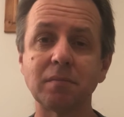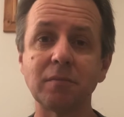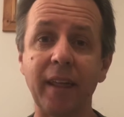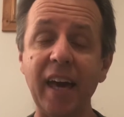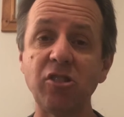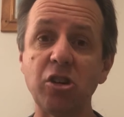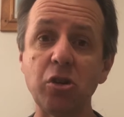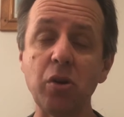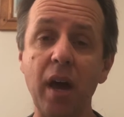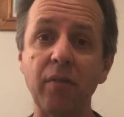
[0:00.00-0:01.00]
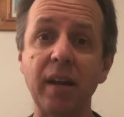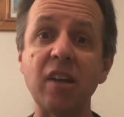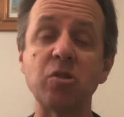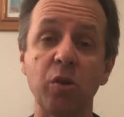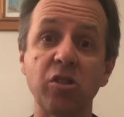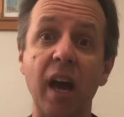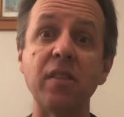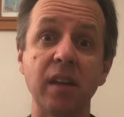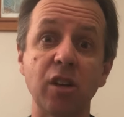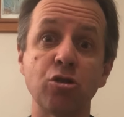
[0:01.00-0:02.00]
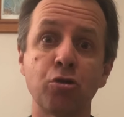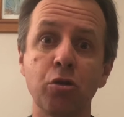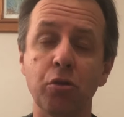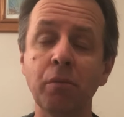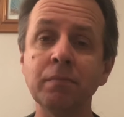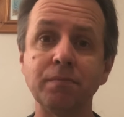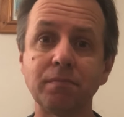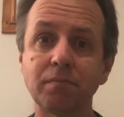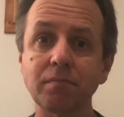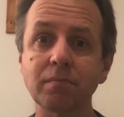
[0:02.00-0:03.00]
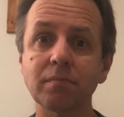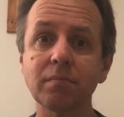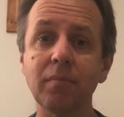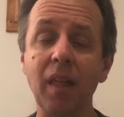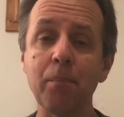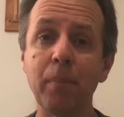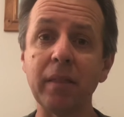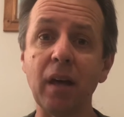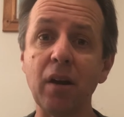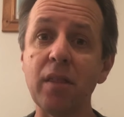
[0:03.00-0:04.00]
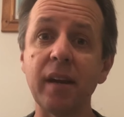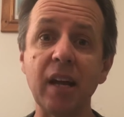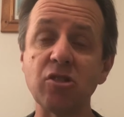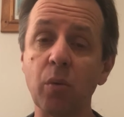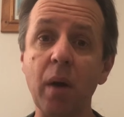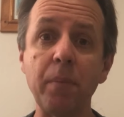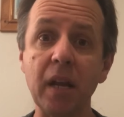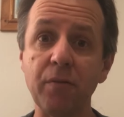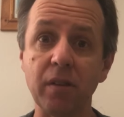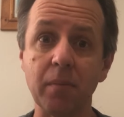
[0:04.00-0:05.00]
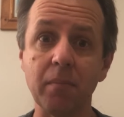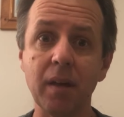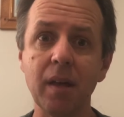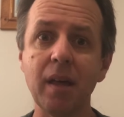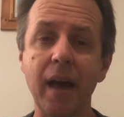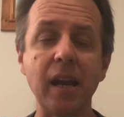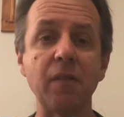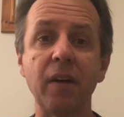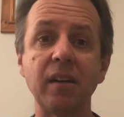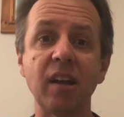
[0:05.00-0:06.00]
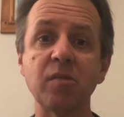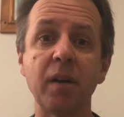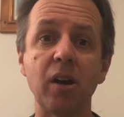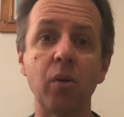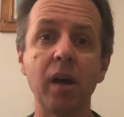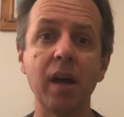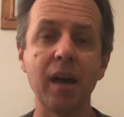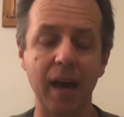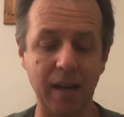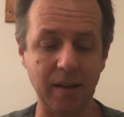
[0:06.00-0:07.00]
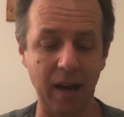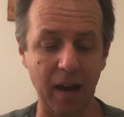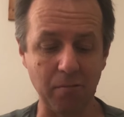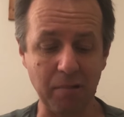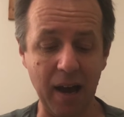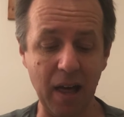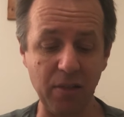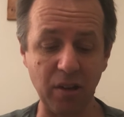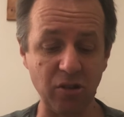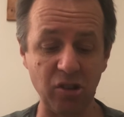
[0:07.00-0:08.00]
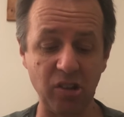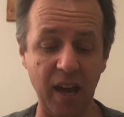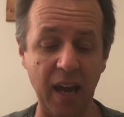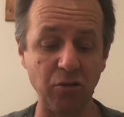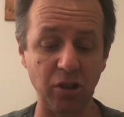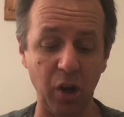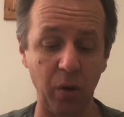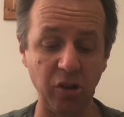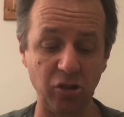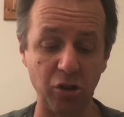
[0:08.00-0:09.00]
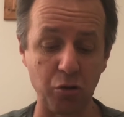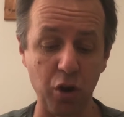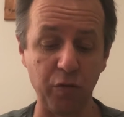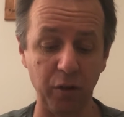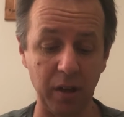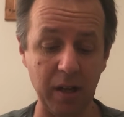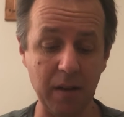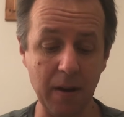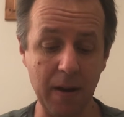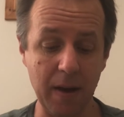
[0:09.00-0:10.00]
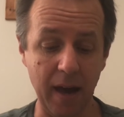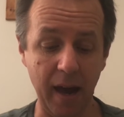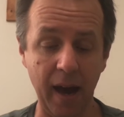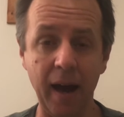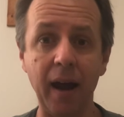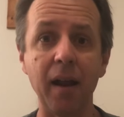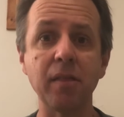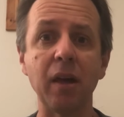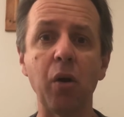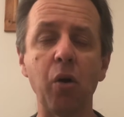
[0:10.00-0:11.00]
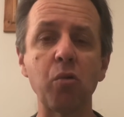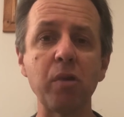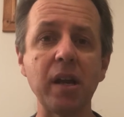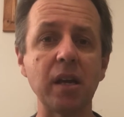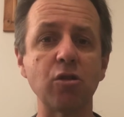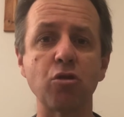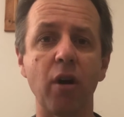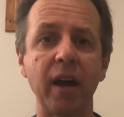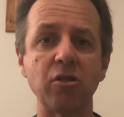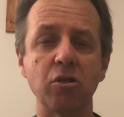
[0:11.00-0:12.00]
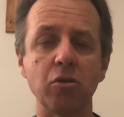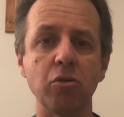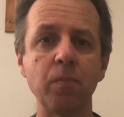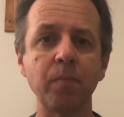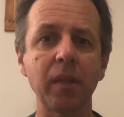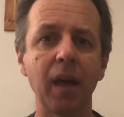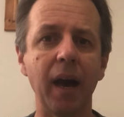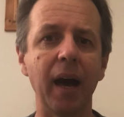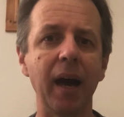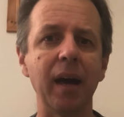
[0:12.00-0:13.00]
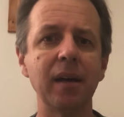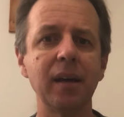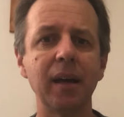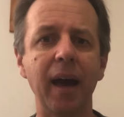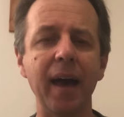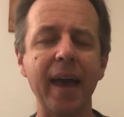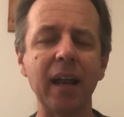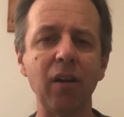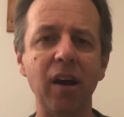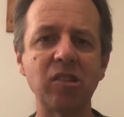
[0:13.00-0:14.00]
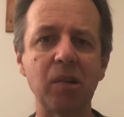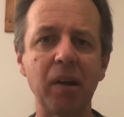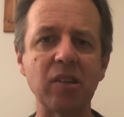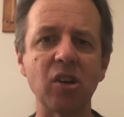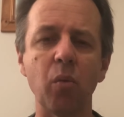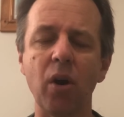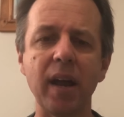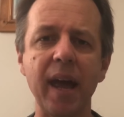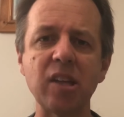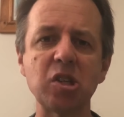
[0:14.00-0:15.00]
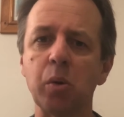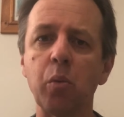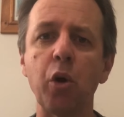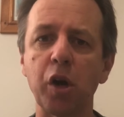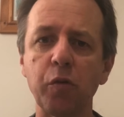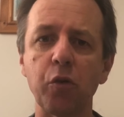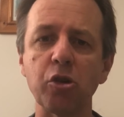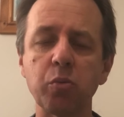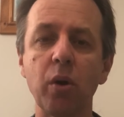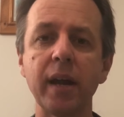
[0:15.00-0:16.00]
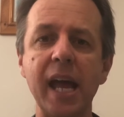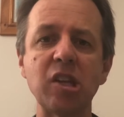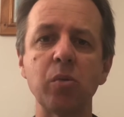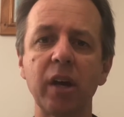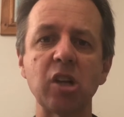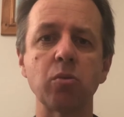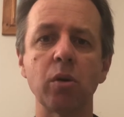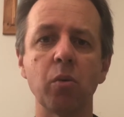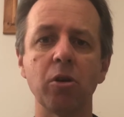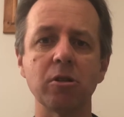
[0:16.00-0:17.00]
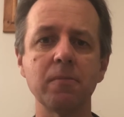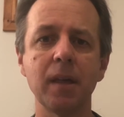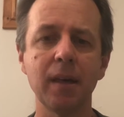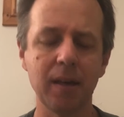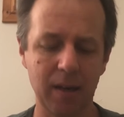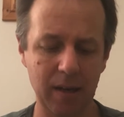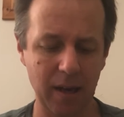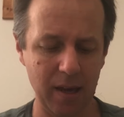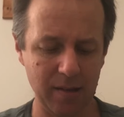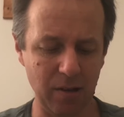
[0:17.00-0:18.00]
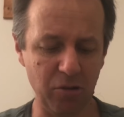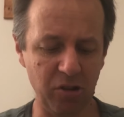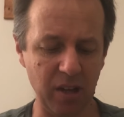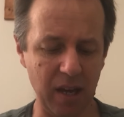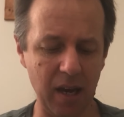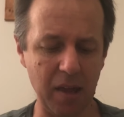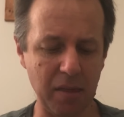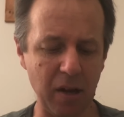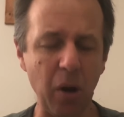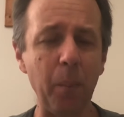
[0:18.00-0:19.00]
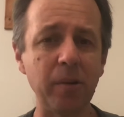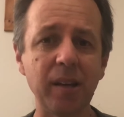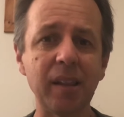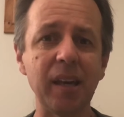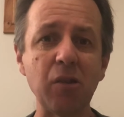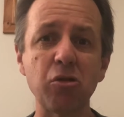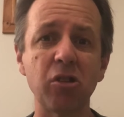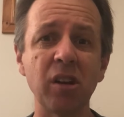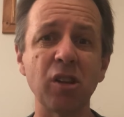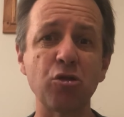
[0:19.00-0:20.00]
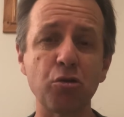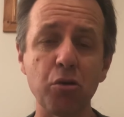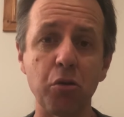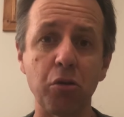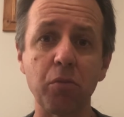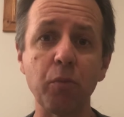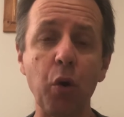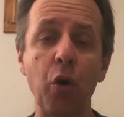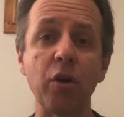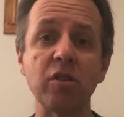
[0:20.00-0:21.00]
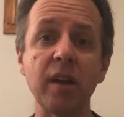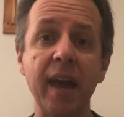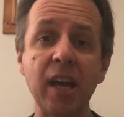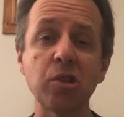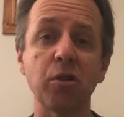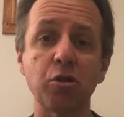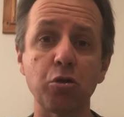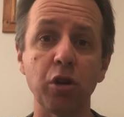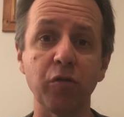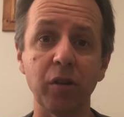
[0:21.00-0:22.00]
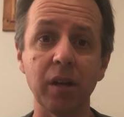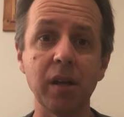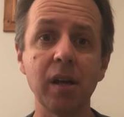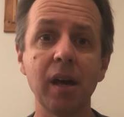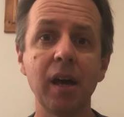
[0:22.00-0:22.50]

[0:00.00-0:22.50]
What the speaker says: They actually do have an answer which they think is true, but they know that answer won't benefit them. And if it does matter, and rather than just answering the question truthfully, they're already trying to analyze their answer. What answer will work for us? What answer will get us what we want? It's interesting here, they're not particularly interested in the truth or in answering truthfully.